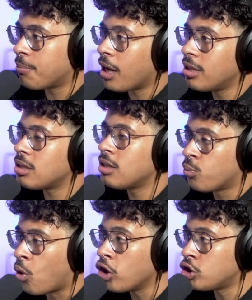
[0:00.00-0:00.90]
the blood,
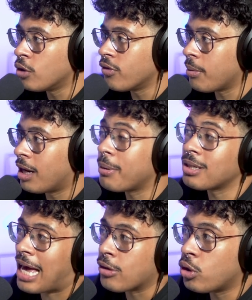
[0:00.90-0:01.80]
the water of the blood,
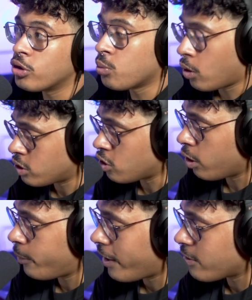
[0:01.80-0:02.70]
because alcohol is water
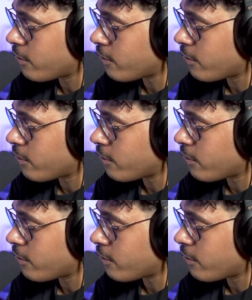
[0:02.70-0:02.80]
soluble,